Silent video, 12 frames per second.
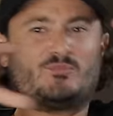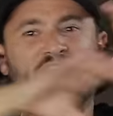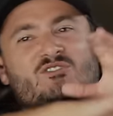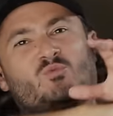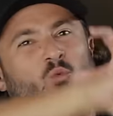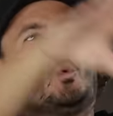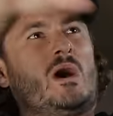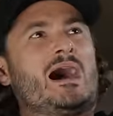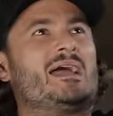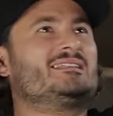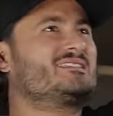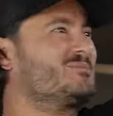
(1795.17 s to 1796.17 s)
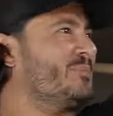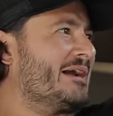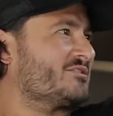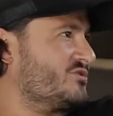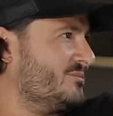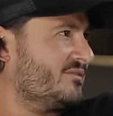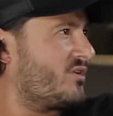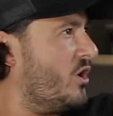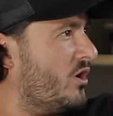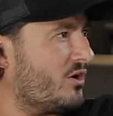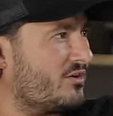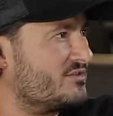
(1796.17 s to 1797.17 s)
this wide spectrum of
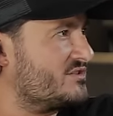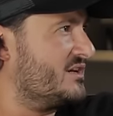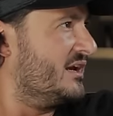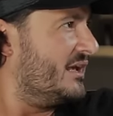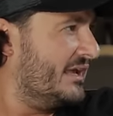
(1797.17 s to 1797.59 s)
cars,